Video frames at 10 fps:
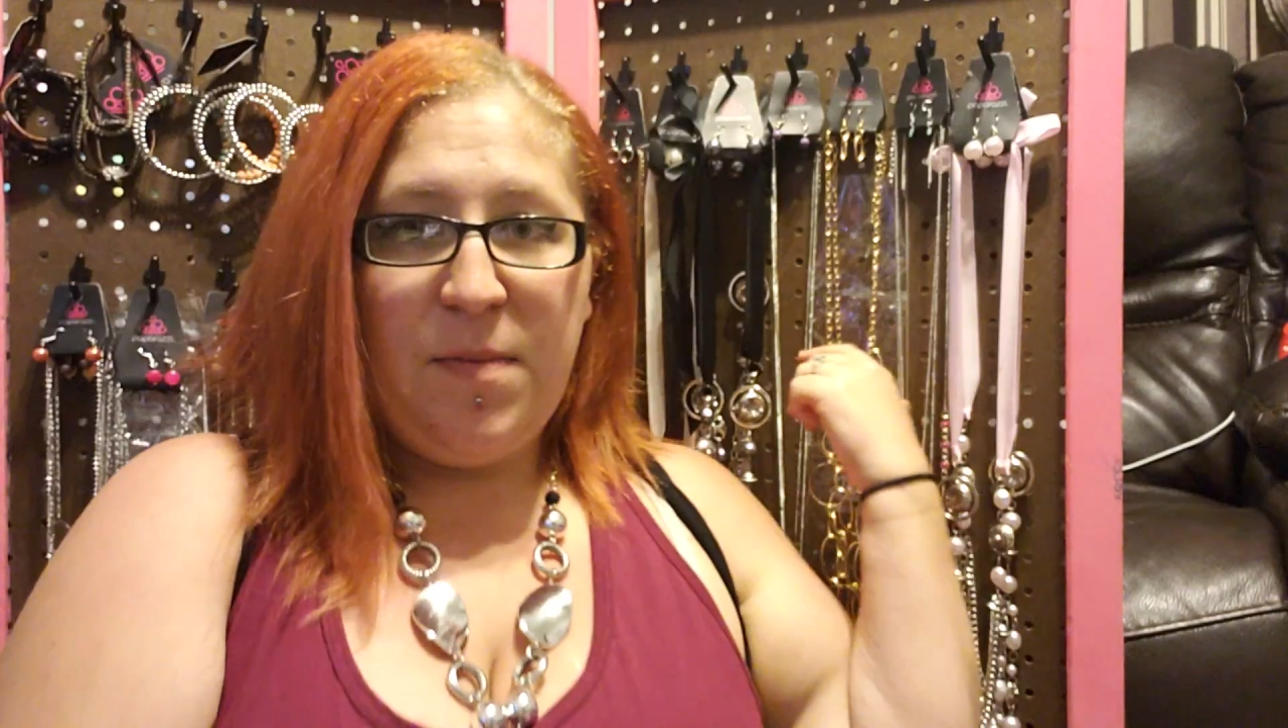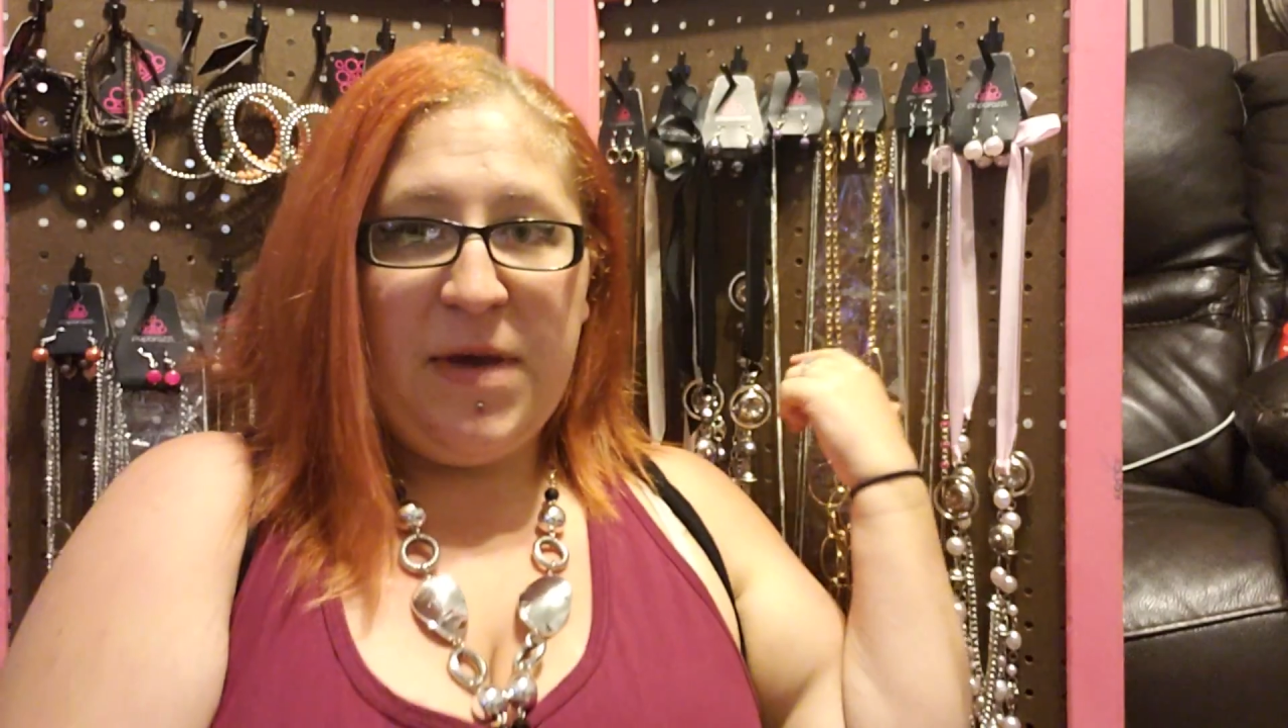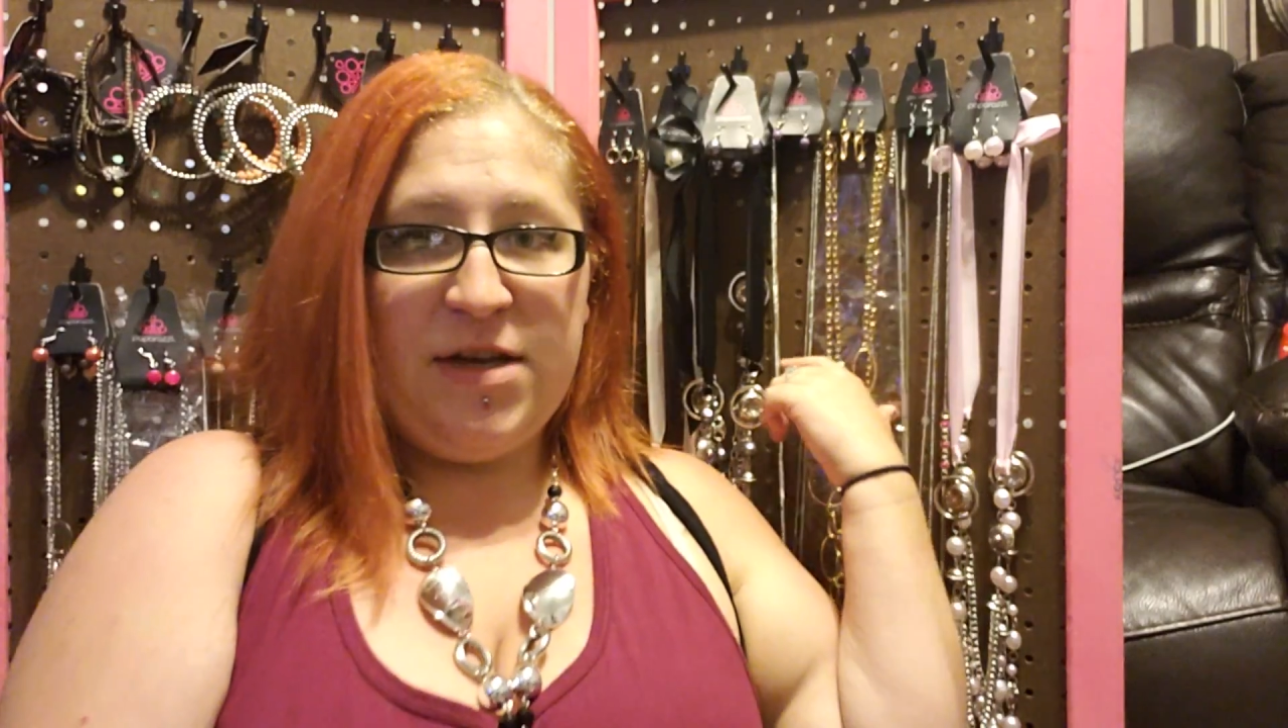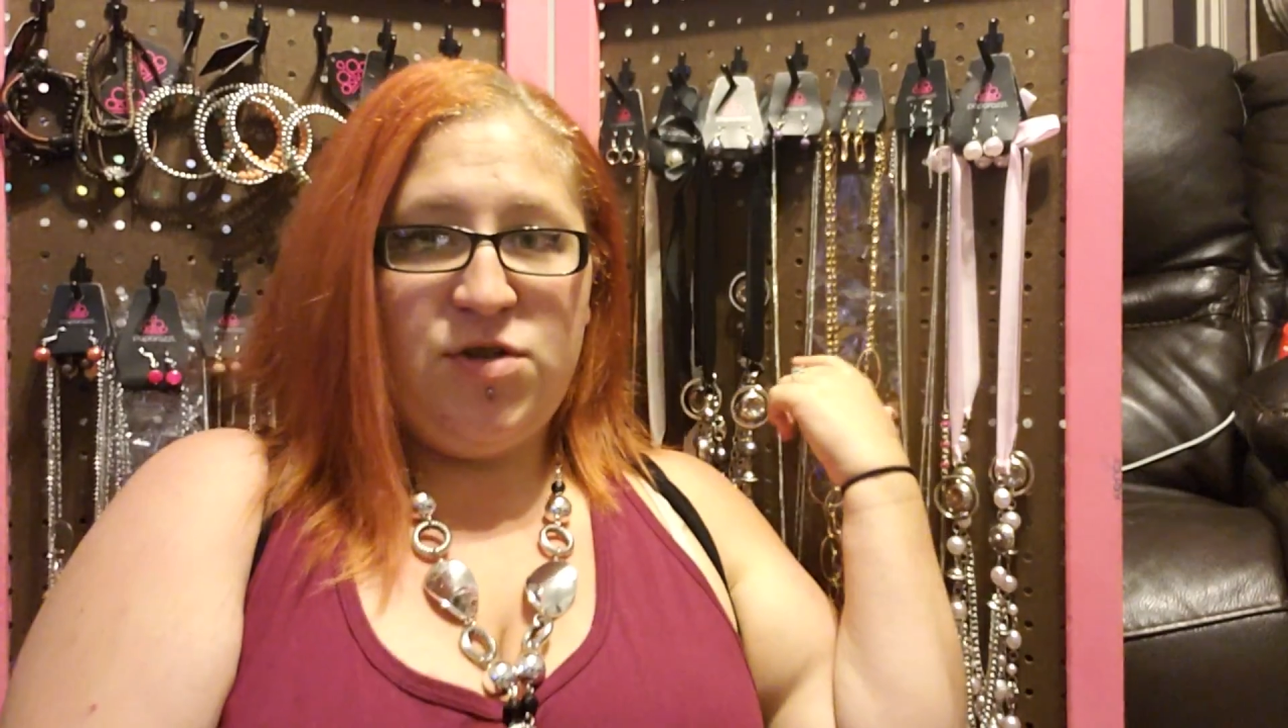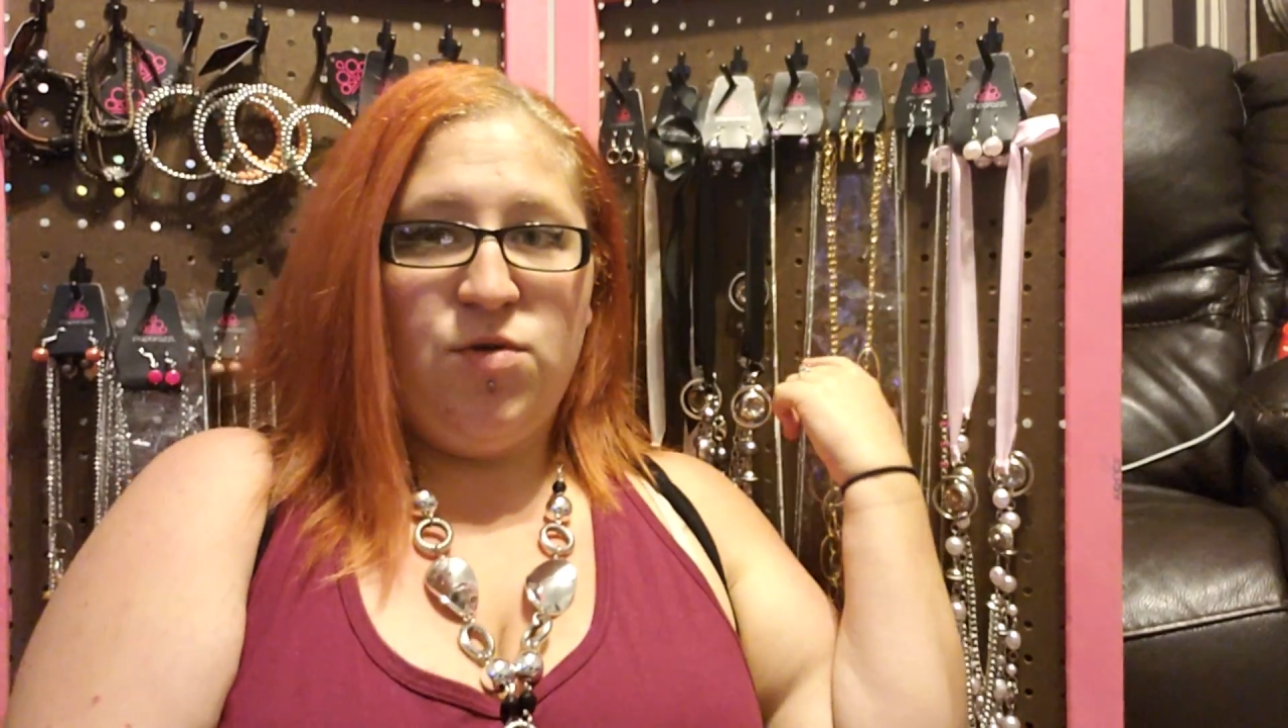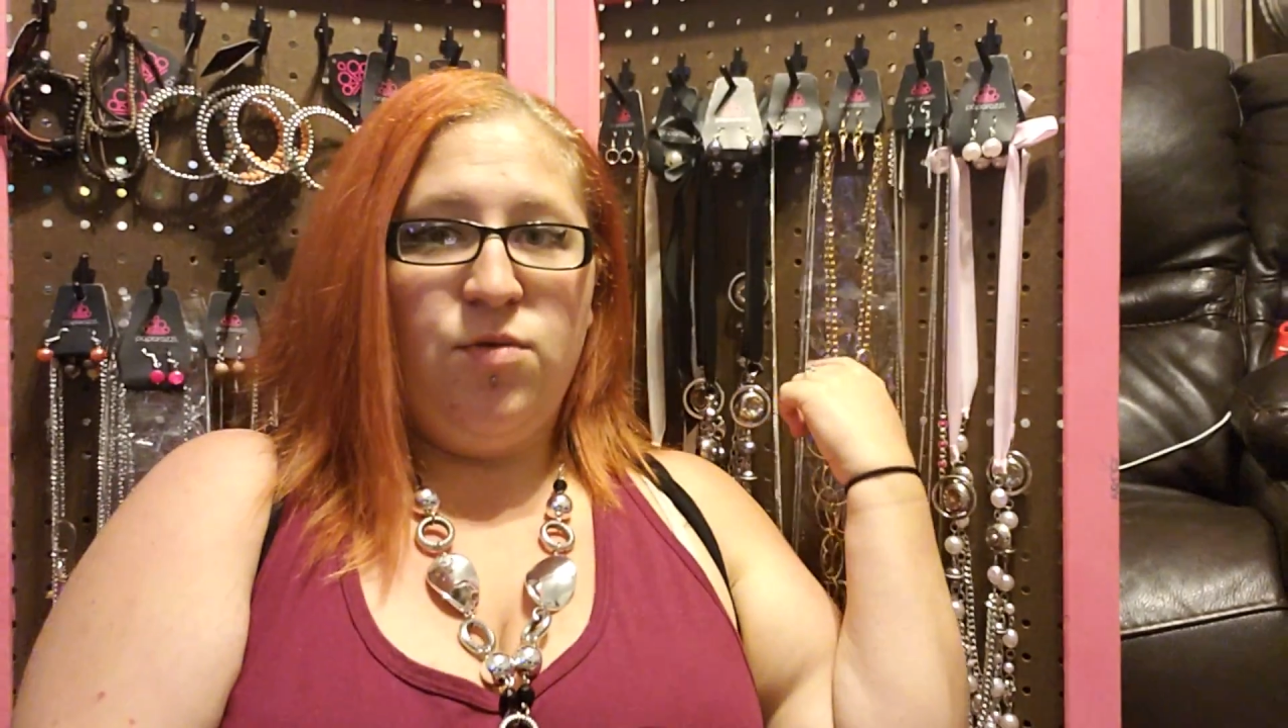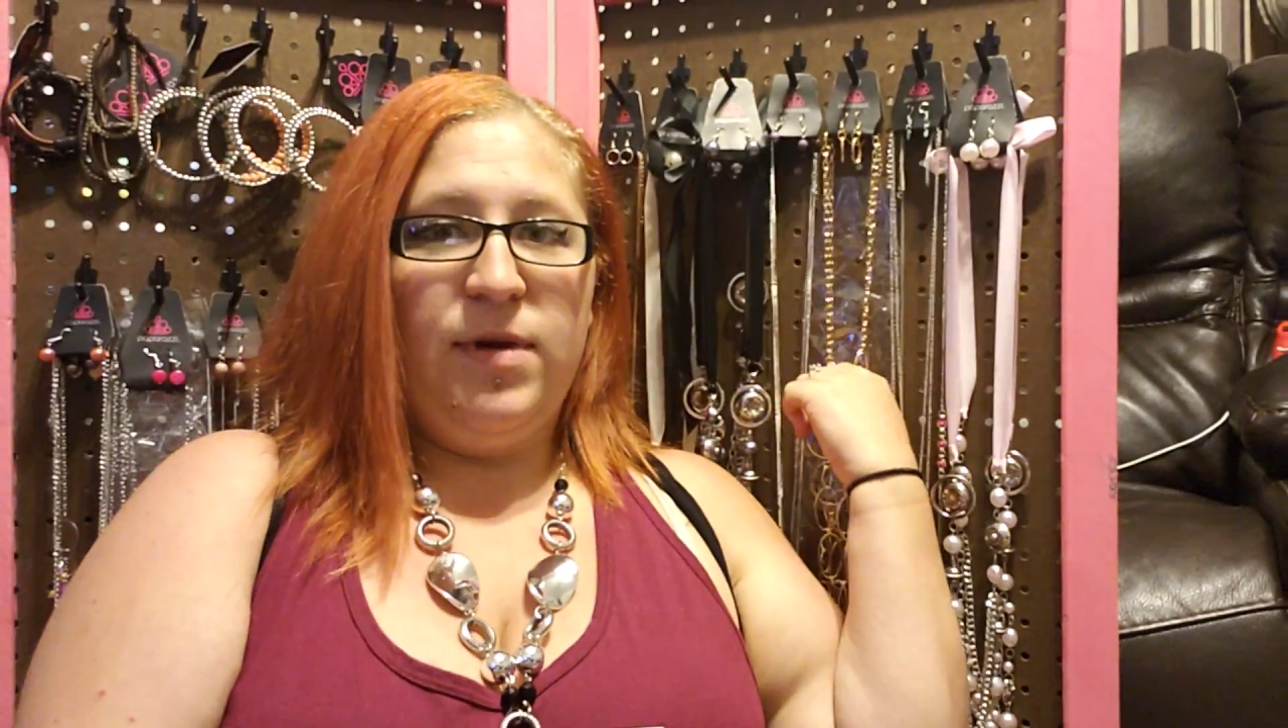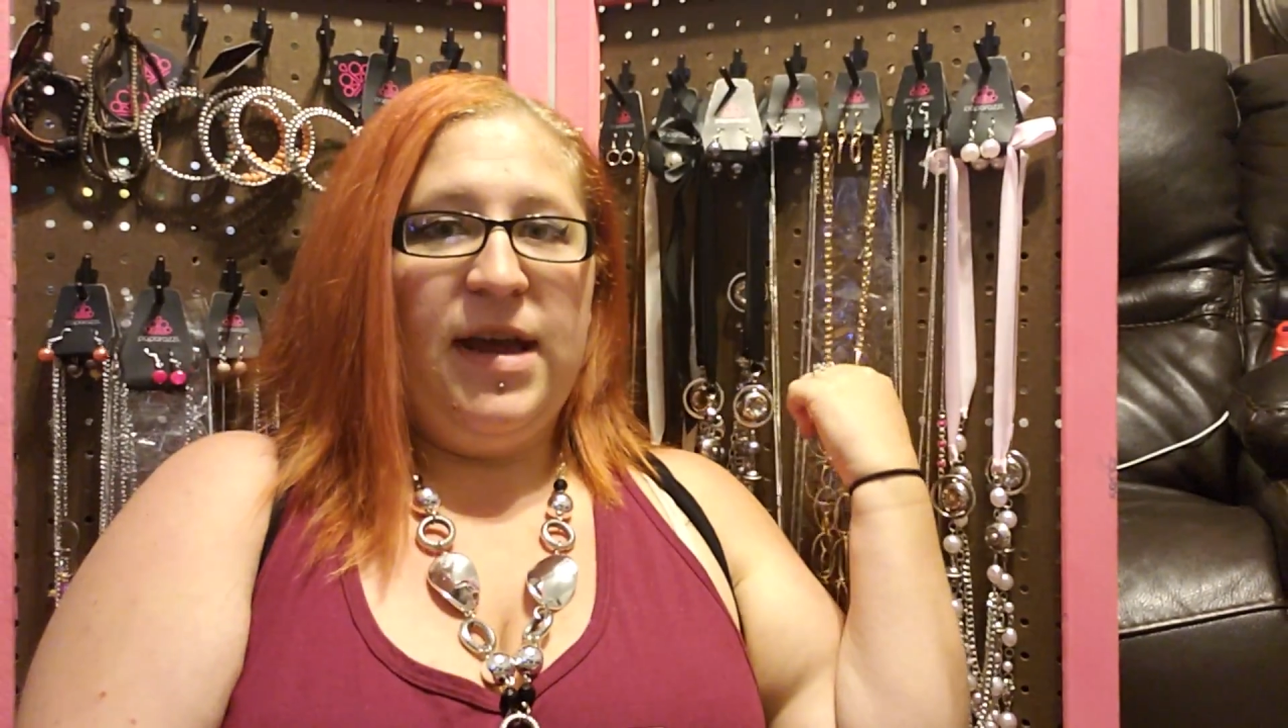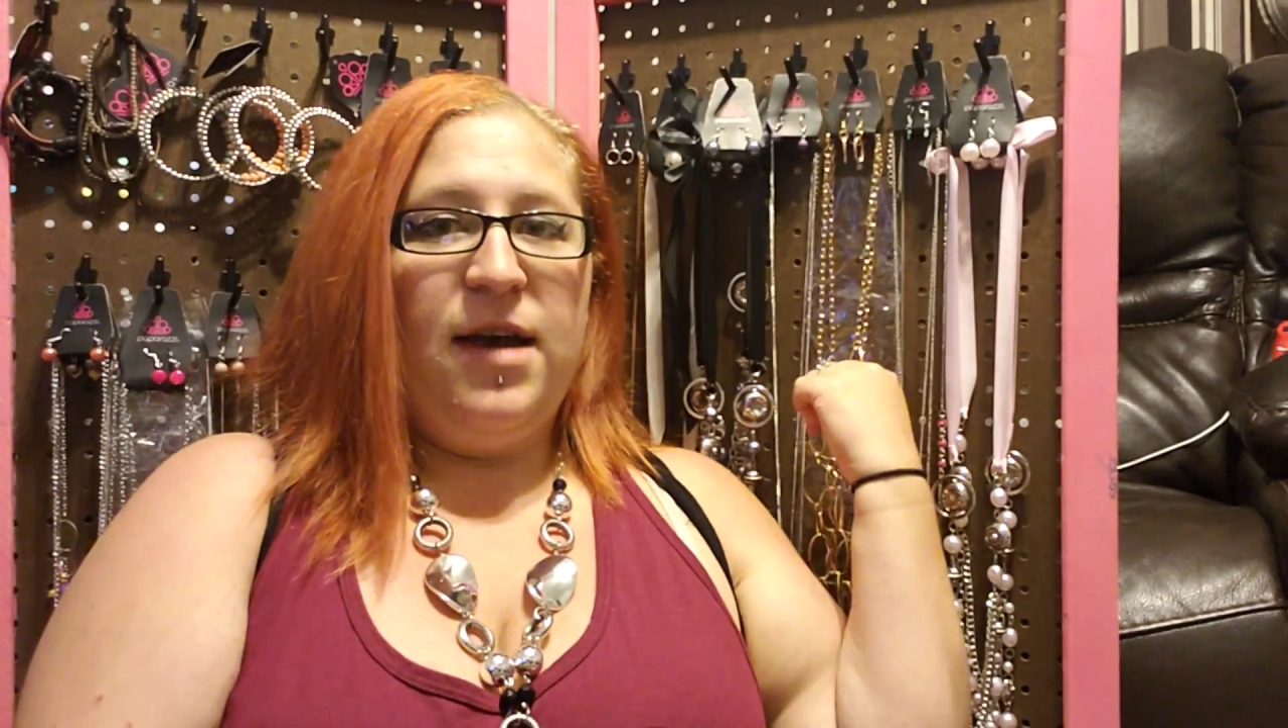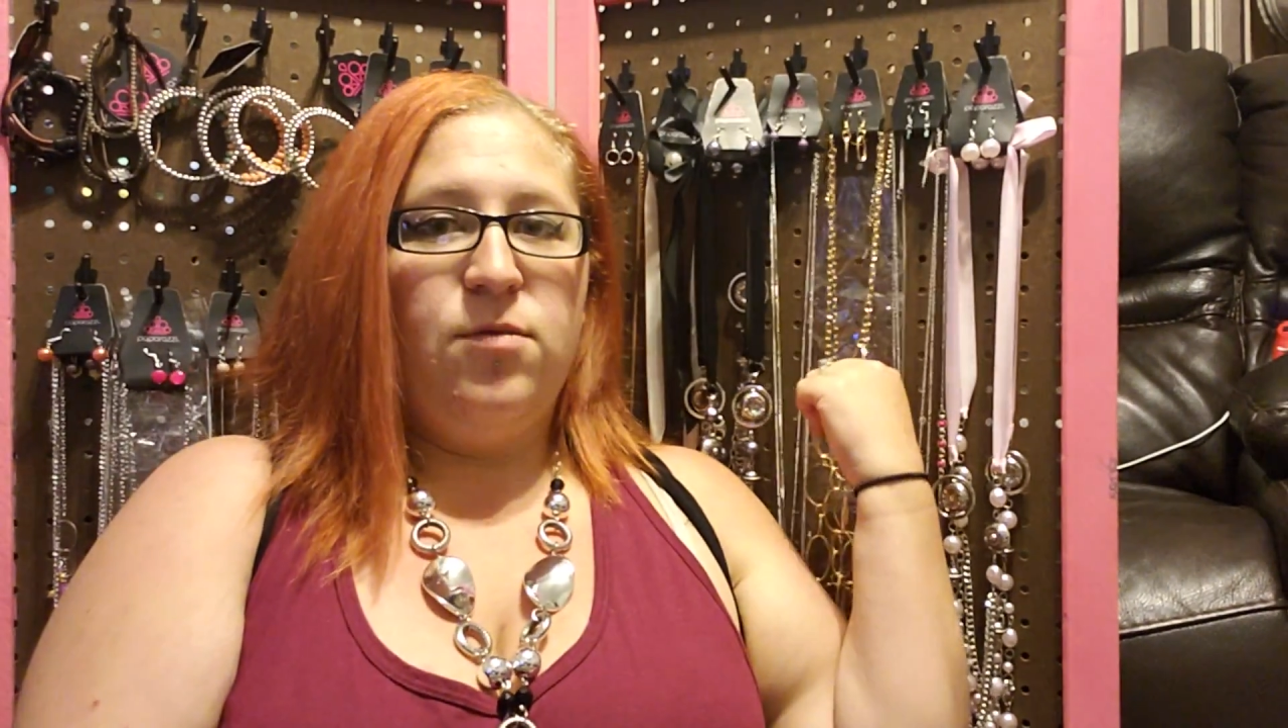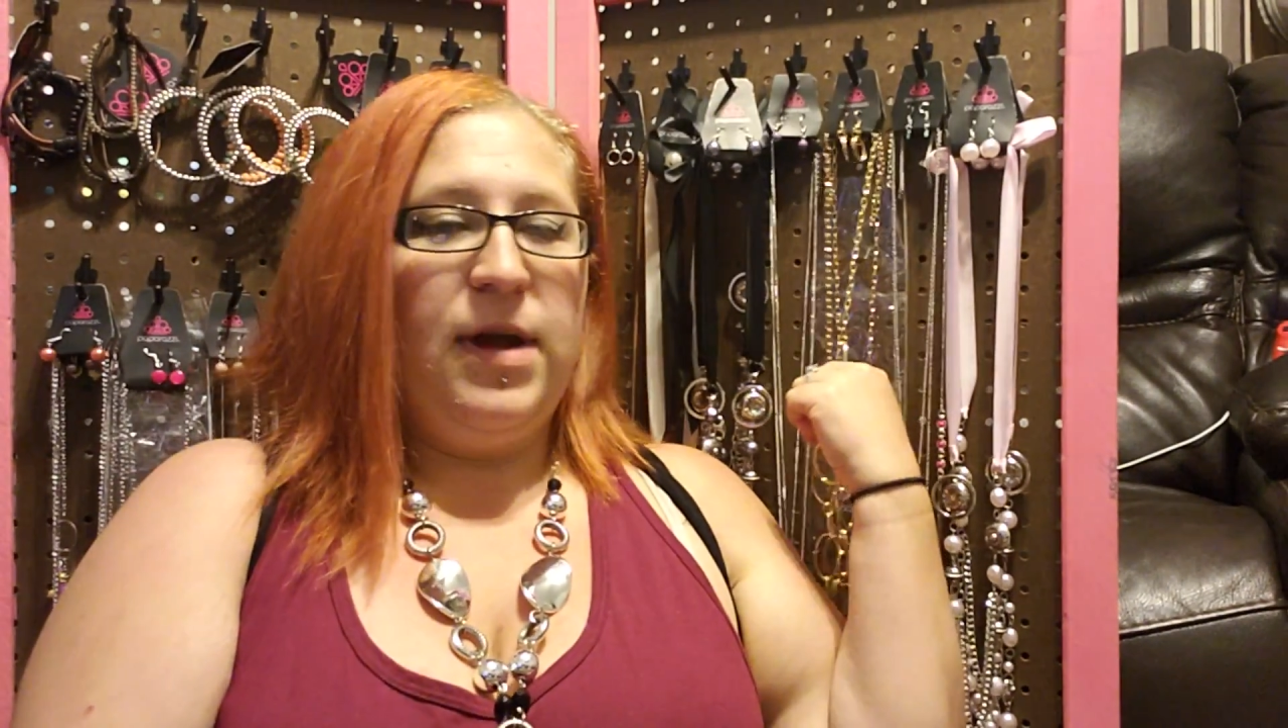pick jewelry at